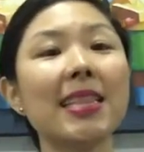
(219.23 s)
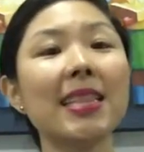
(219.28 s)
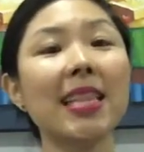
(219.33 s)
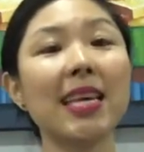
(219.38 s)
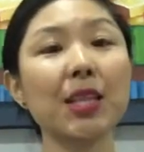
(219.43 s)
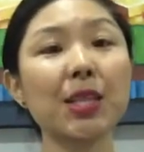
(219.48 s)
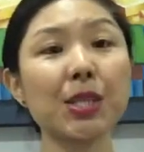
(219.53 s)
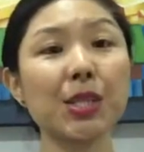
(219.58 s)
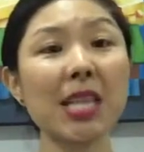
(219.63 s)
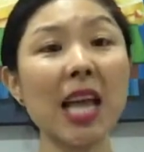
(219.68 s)

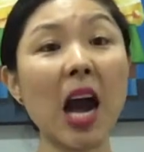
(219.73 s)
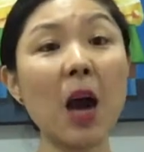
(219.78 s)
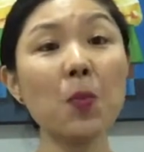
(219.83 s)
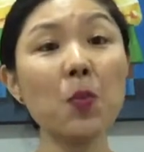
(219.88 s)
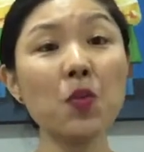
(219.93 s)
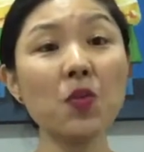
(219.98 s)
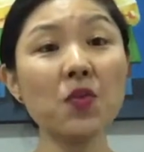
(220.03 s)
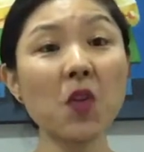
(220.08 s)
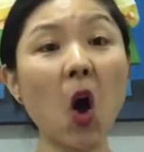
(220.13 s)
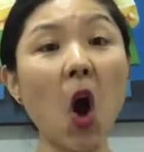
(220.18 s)
Let's now
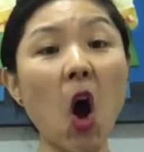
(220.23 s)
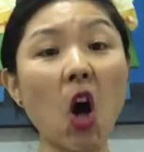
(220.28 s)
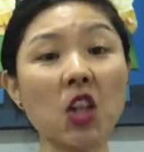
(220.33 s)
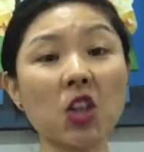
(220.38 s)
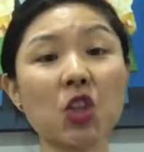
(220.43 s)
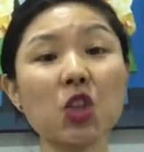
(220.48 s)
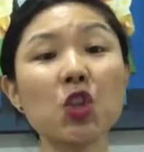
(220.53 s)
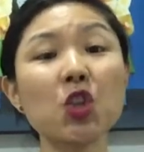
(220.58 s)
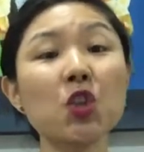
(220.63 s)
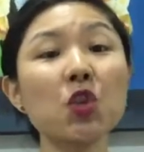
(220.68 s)
move
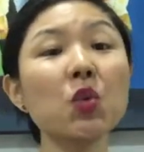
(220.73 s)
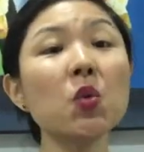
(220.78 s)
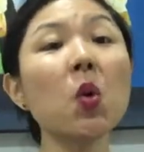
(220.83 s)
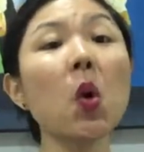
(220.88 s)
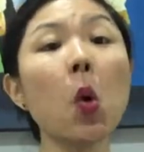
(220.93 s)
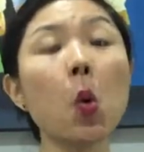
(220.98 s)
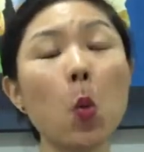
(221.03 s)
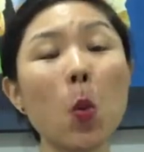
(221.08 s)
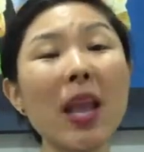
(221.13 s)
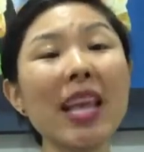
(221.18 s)
on to
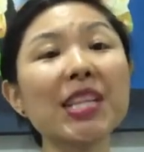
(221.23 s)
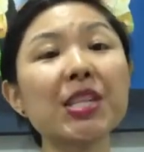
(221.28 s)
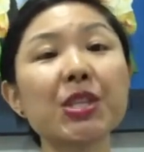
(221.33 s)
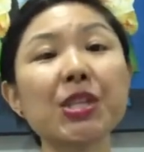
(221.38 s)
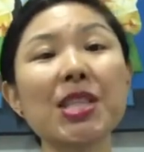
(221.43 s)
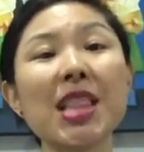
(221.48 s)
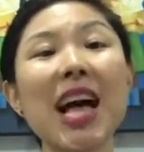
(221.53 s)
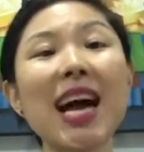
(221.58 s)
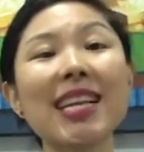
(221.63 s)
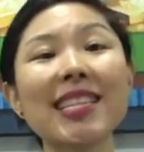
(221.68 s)

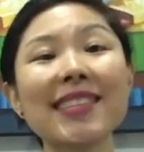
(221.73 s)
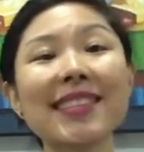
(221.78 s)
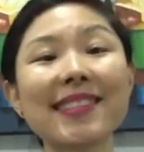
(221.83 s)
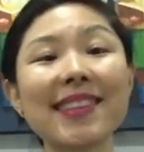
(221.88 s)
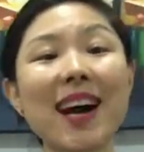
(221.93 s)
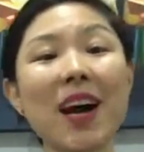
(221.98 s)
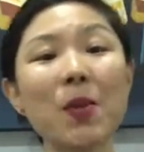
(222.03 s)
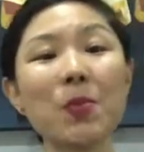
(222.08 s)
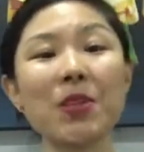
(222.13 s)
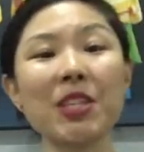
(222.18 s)
waistline
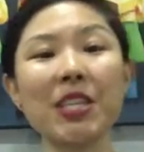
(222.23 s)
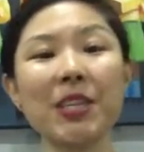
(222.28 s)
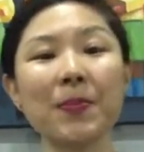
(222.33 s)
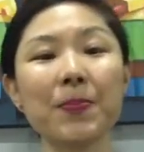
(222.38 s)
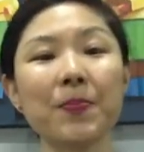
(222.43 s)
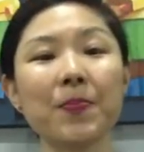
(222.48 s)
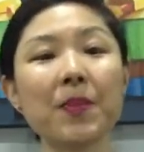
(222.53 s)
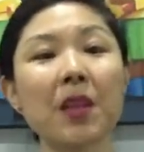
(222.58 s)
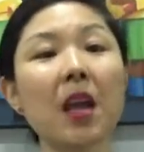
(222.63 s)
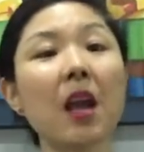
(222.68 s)
disharmony.
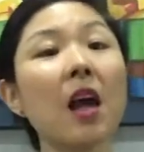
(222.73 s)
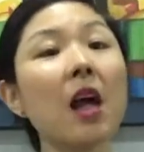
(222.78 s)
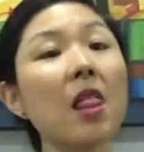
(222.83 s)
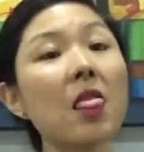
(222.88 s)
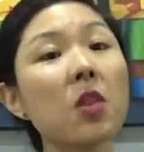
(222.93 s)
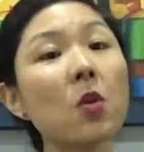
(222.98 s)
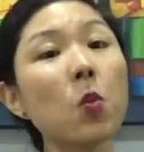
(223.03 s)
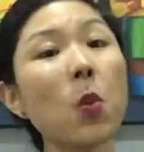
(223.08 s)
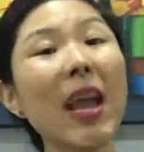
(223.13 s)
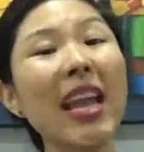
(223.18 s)

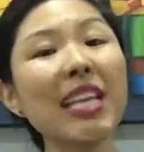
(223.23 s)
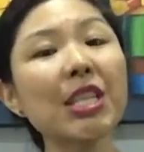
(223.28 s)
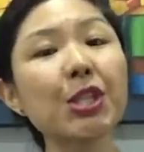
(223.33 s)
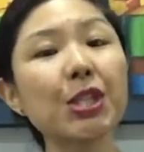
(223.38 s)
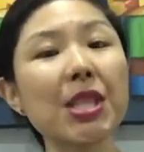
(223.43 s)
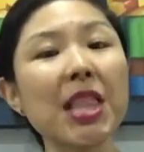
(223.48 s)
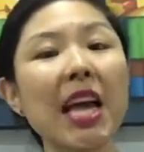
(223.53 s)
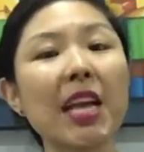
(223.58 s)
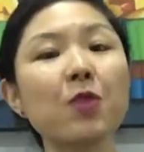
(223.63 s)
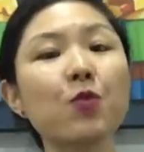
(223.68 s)
The
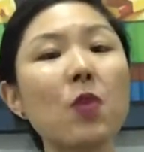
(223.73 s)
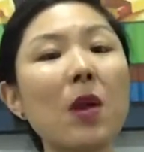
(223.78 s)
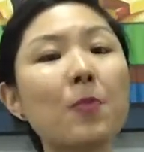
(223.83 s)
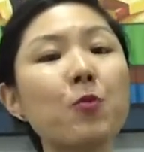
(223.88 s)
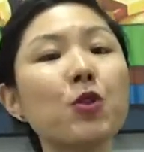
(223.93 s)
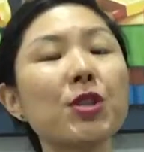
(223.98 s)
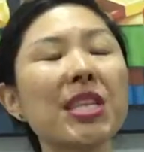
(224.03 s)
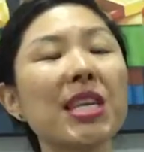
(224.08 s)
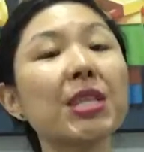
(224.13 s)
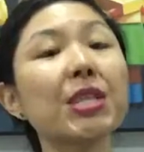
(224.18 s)
waistline
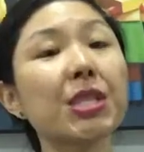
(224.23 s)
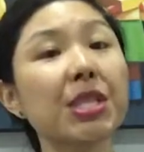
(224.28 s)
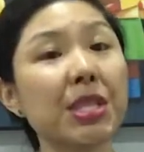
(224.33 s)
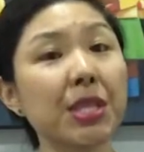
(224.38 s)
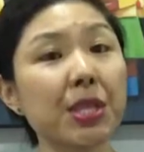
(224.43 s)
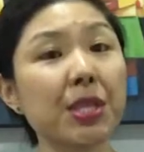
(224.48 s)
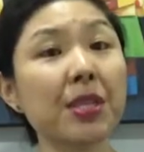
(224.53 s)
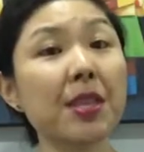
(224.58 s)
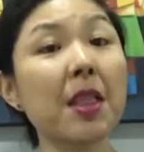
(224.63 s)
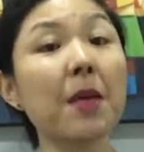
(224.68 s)

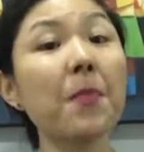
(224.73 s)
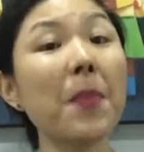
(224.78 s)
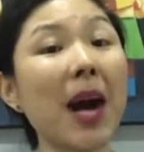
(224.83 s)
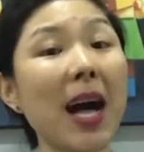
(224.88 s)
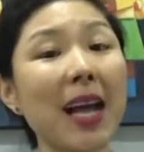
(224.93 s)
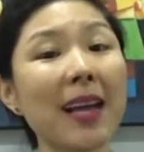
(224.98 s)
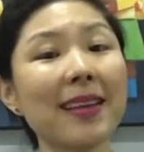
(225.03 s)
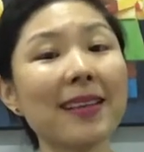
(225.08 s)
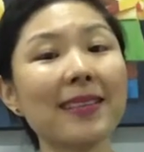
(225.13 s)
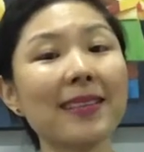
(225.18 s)
represents the
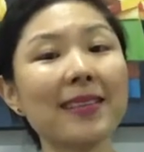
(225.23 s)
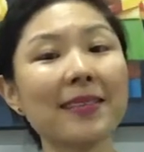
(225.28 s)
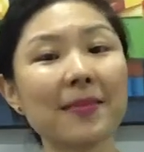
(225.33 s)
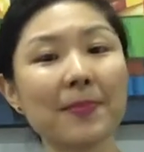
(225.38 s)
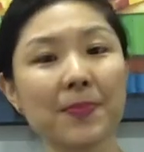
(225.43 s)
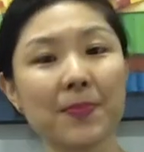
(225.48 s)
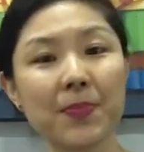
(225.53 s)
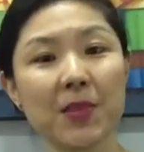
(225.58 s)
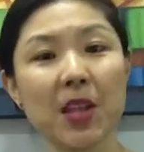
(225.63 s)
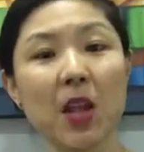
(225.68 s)
mind.
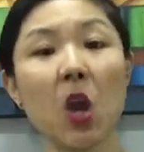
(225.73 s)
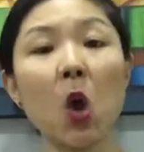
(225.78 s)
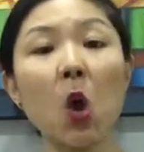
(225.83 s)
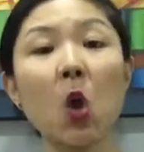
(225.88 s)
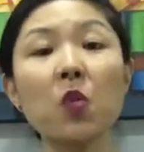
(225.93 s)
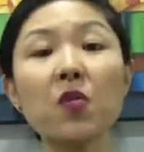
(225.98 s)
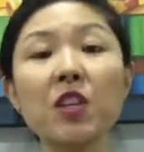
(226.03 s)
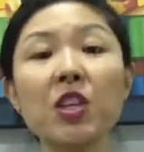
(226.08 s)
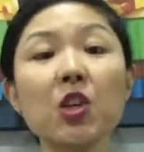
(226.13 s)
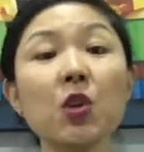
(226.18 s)

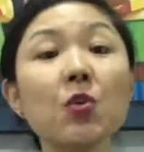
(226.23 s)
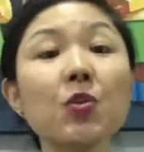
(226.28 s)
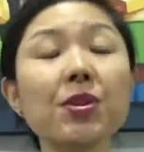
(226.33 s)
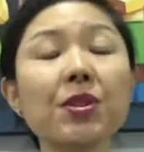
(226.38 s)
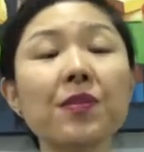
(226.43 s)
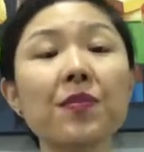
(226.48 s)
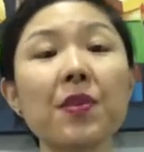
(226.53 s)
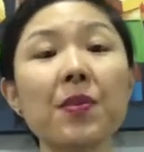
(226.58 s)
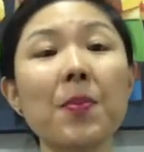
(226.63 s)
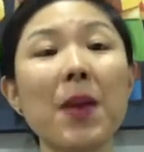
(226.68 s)

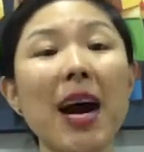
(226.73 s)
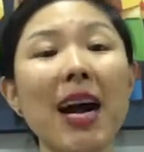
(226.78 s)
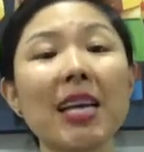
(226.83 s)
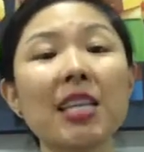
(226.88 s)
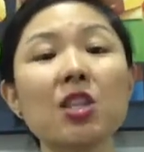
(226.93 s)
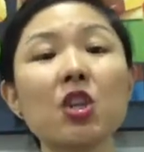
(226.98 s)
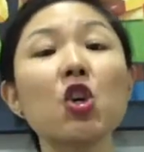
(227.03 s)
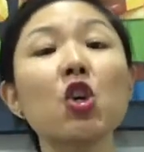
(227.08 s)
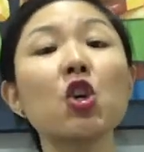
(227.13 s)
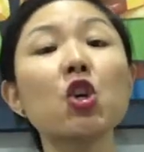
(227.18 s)
Overuse of the
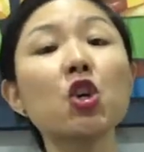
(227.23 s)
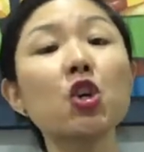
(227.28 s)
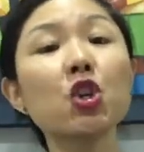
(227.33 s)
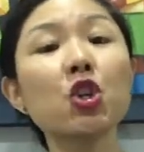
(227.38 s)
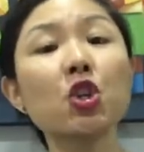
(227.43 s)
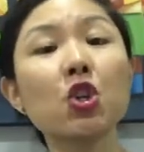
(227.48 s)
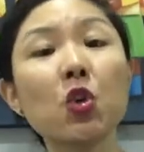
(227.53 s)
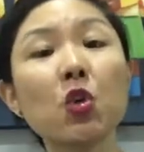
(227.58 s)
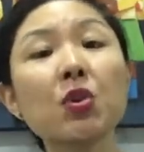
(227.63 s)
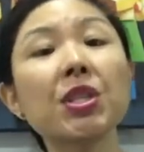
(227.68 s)
mind
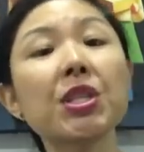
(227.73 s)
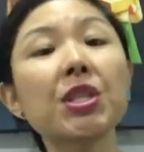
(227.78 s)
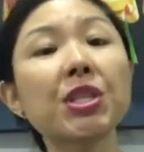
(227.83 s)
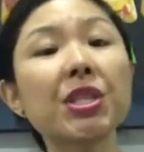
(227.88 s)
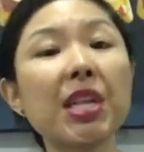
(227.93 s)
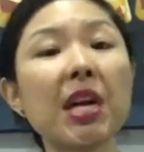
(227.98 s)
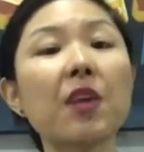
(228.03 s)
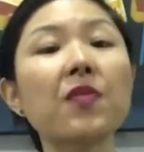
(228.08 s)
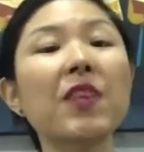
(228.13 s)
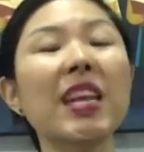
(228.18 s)
shows
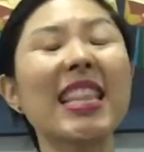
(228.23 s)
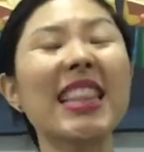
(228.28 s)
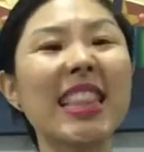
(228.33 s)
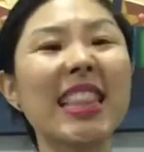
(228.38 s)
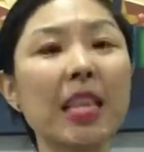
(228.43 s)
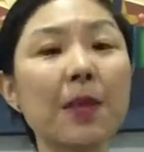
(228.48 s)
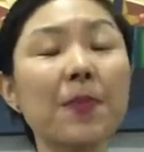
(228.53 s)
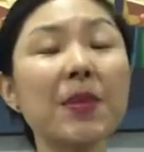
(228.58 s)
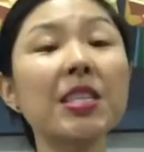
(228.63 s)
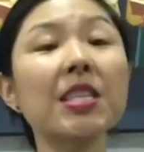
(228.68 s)
itself in
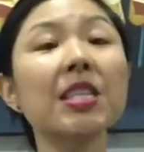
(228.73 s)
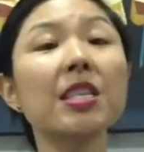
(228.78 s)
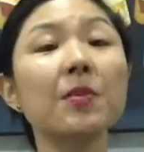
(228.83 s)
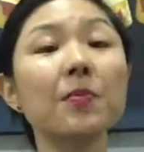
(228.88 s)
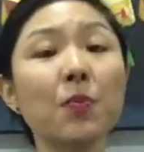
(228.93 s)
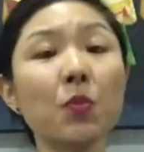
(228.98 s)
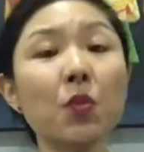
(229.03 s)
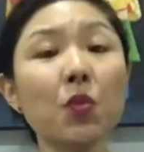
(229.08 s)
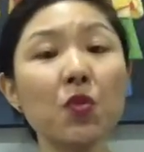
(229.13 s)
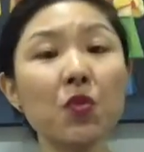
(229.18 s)
limited
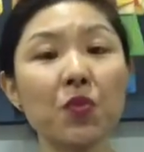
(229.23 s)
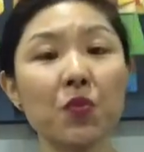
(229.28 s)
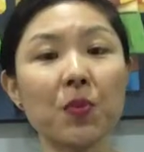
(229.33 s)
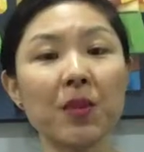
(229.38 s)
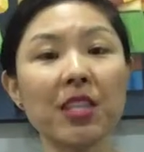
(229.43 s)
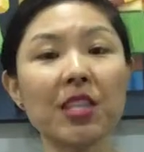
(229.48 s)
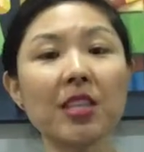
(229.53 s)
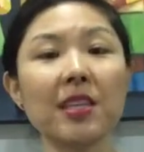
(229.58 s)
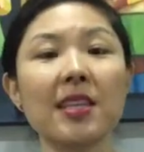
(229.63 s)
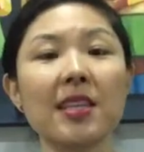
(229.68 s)

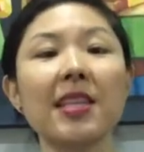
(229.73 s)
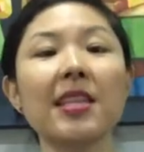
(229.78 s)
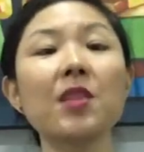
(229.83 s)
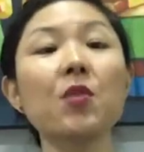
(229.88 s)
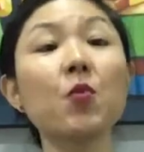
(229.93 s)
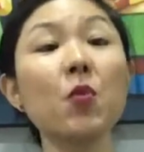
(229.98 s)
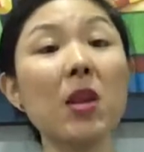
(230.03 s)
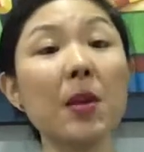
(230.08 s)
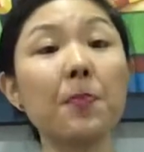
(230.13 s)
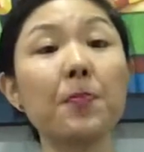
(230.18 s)
movement in
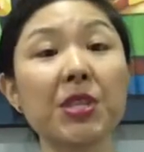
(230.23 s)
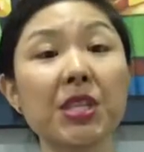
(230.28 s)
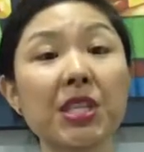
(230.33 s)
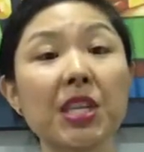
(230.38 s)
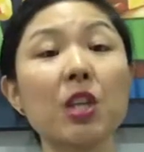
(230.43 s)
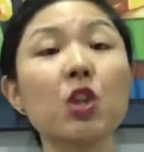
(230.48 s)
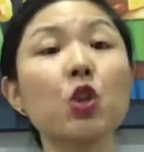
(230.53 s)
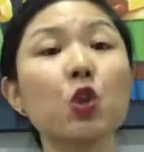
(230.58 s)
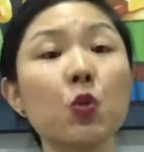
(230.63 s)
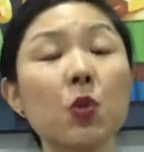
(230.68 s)
the ribs
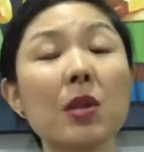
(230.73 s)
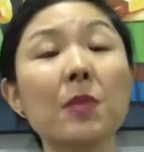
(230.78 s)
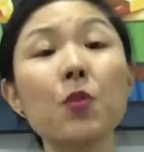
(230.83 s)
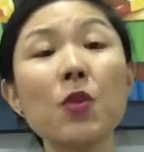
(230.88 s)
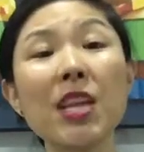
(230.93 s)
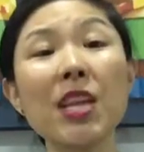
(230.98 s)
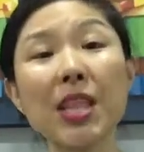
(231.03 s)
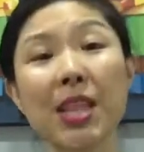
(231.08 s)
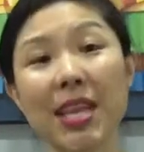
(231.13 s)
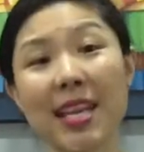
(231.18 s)
during
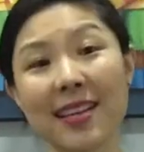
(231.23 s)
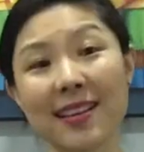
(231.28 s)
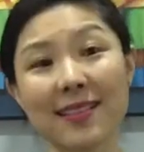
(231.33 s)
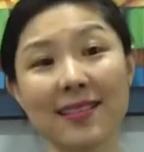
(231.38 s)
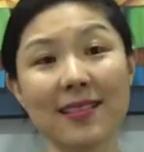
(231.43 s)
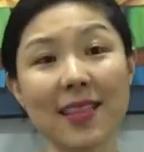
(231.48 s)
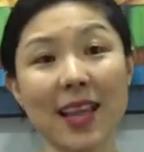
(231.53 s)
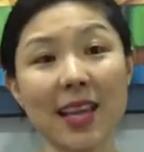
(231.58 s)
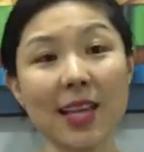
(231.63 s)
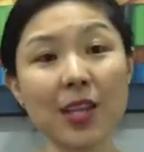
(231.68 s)
breathing,
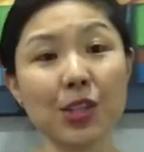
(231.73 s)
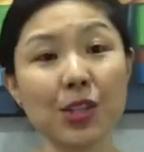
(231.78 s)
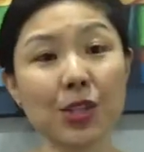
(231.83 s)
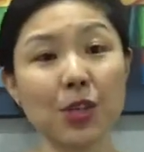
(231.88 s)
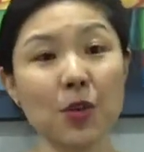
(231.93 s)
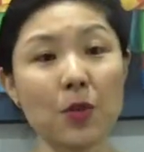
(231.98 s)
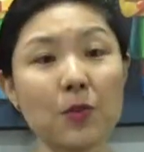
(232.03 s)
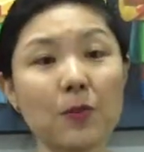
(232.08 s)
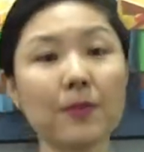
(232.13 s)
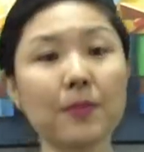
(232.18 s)
like
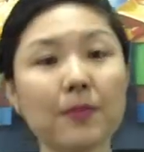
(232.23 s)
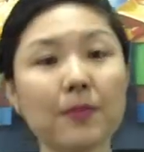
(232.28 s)
so.